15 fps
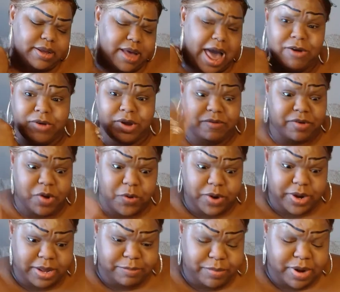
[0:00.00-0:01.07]
I don't even know
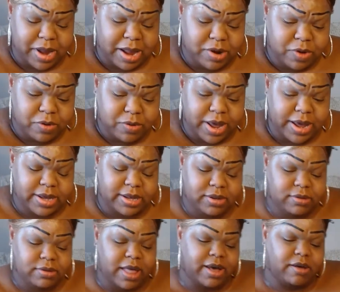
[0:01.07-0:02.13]
what that, but I know that
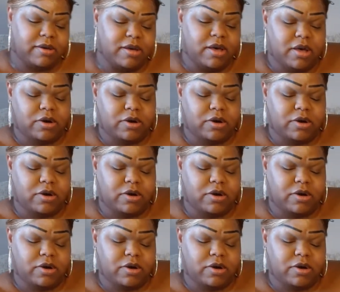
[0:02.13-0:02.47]
he like